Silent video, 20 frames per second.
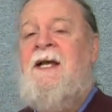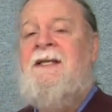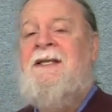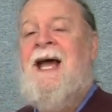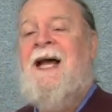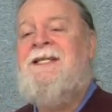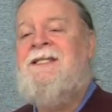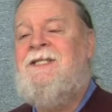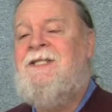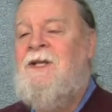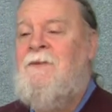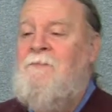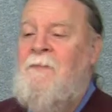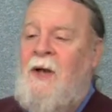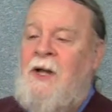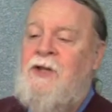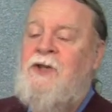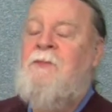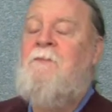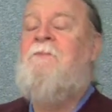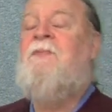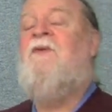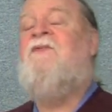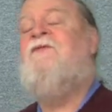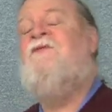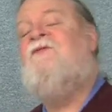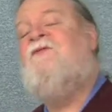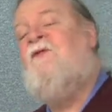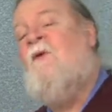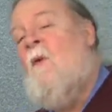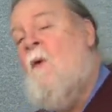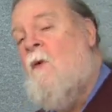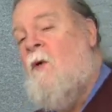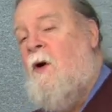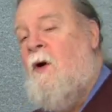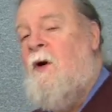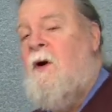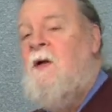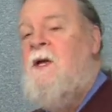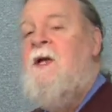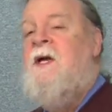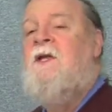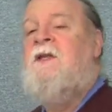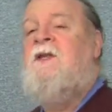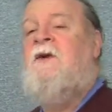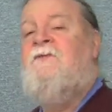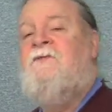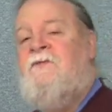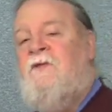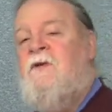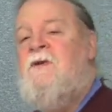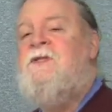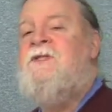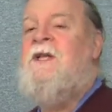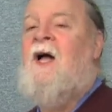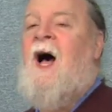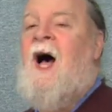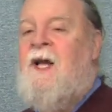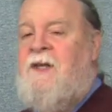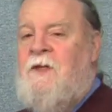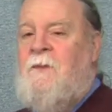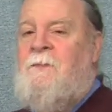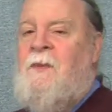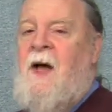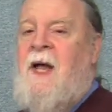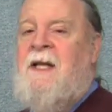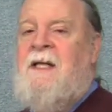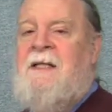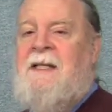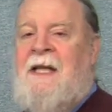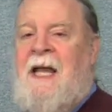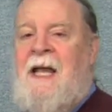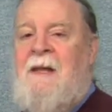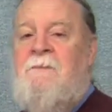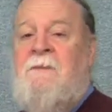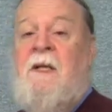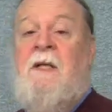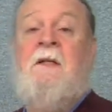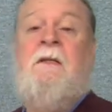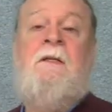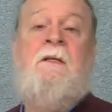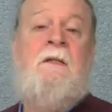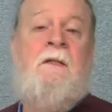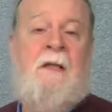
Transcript: That's the month before the first Occupy encampment